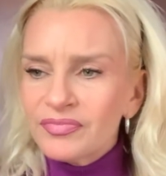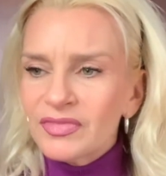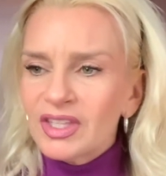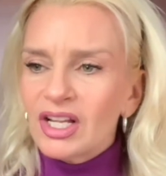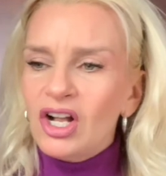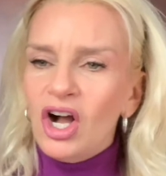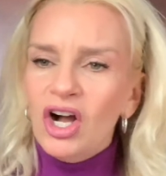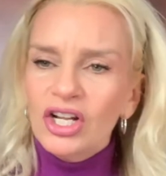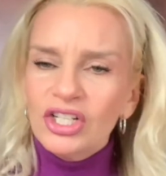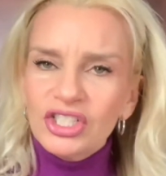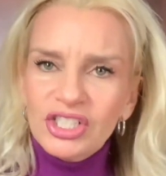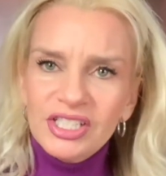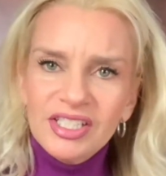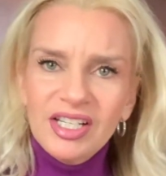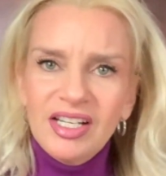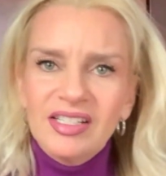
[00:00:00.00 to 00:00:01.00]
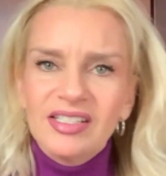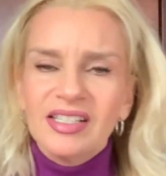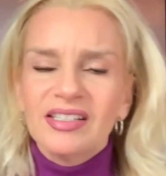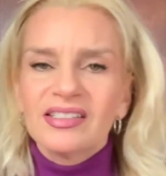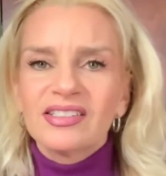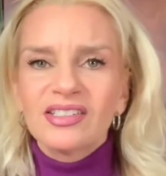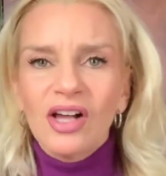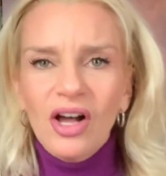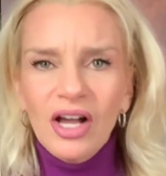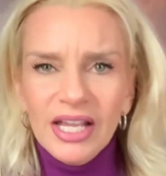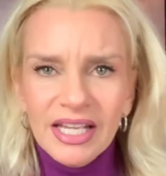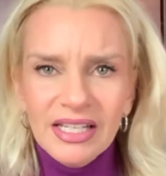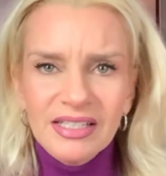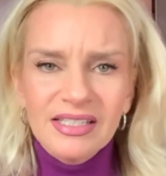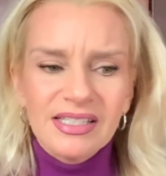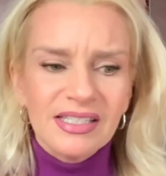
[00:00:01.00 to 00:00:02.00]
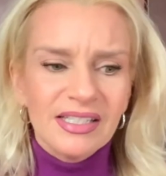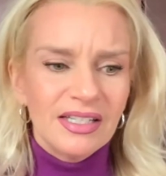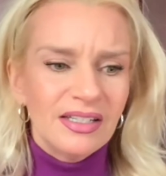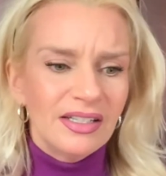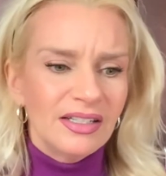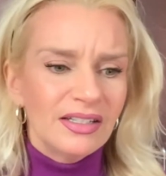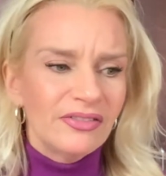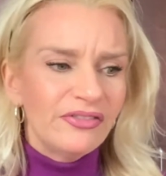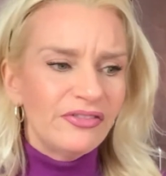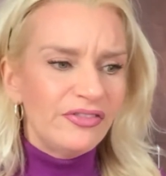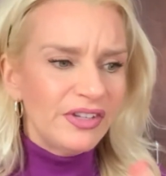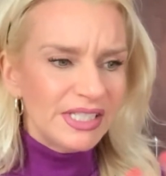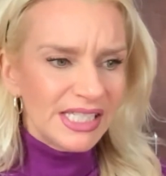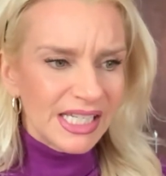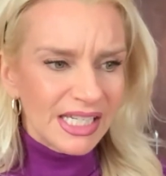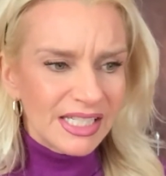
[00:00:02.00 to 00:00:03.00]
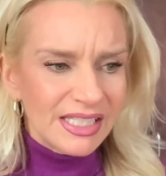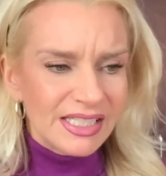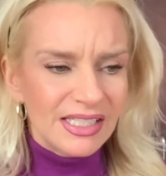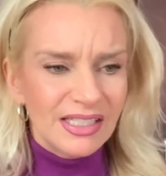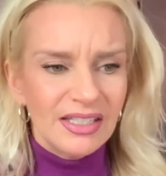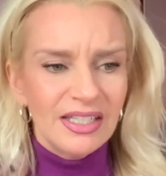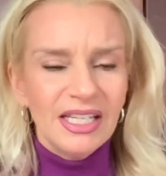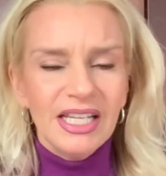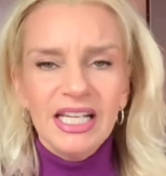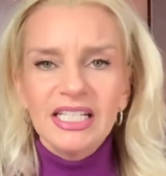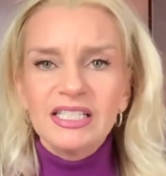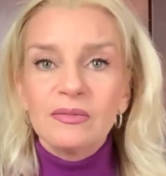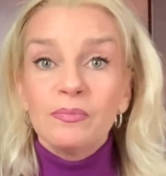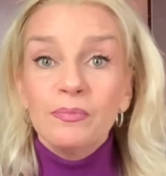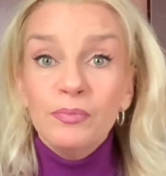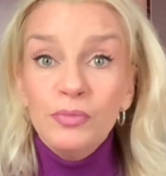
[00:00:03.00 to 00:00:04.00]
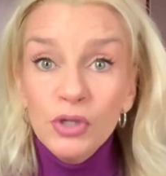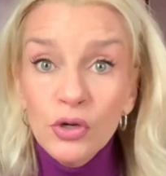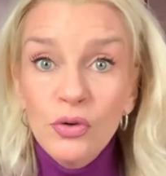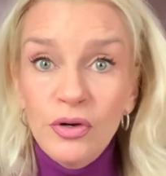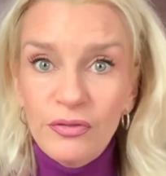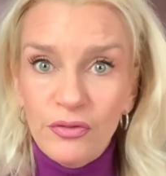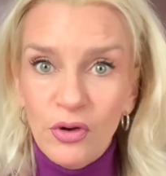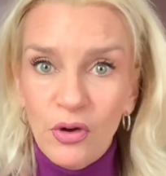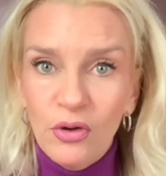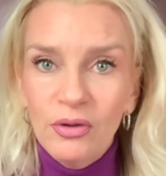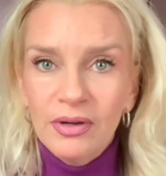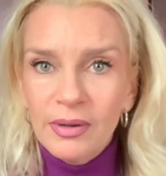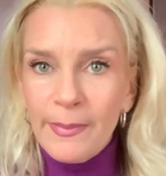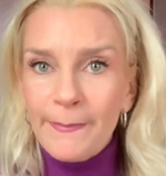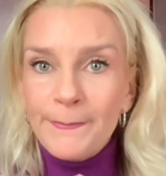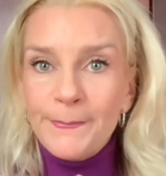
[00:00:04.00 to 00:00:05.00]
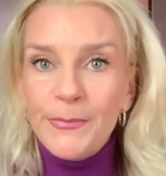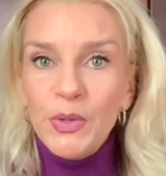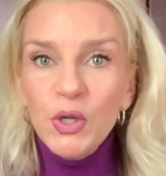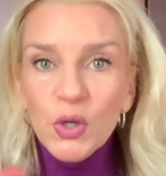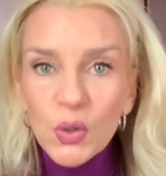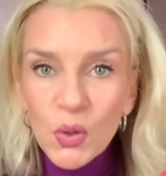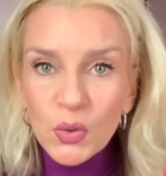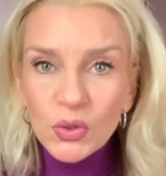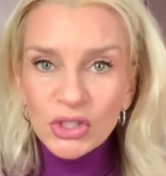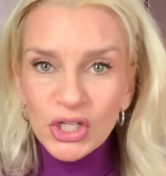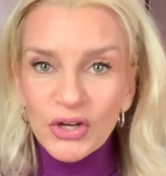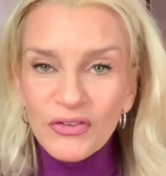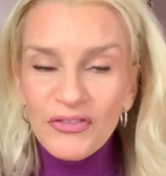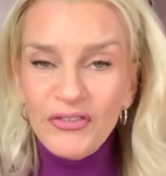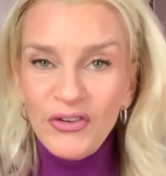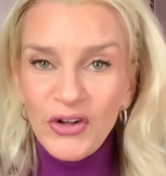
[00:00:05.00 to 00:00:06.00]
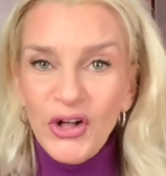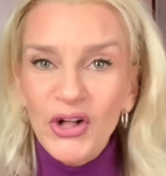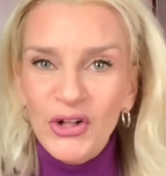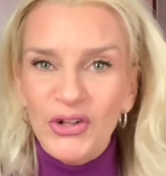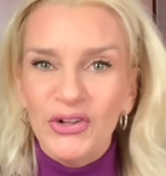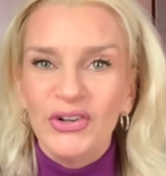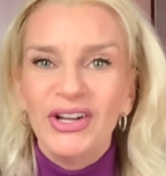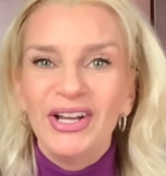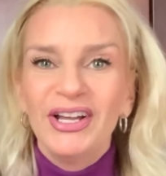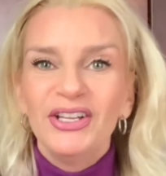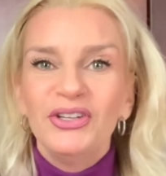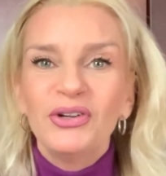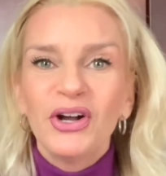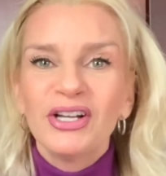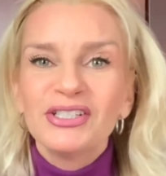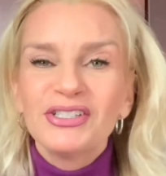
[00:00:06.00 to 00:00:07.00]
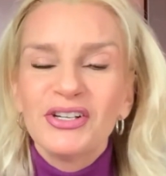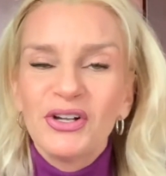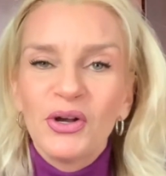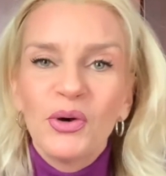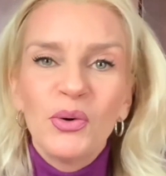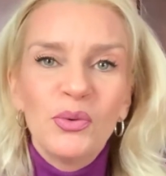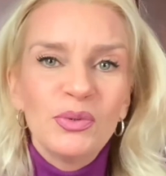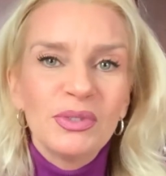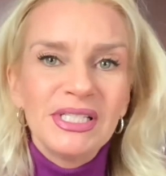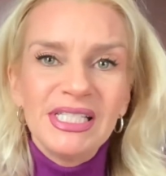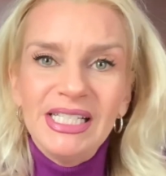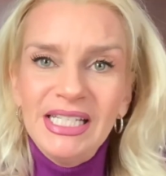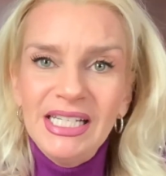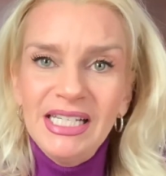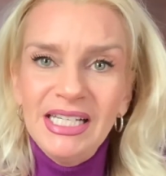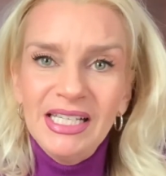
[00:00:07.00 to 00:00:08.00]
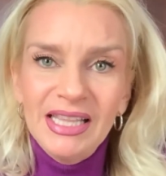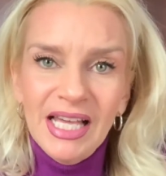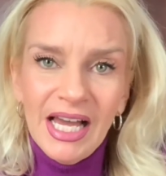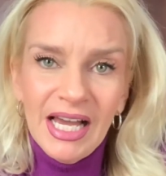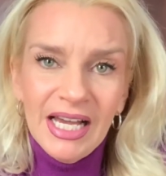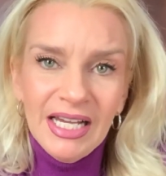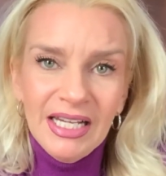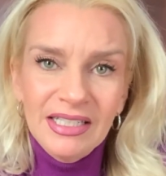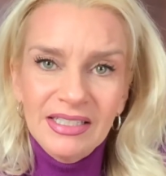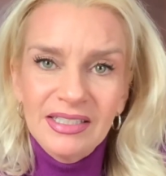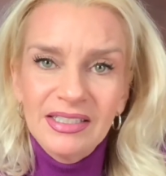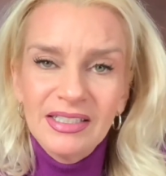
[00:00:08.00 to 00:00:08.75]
consciousness and science and physics, and it's beautiful. Beautiful. You guys can go see that.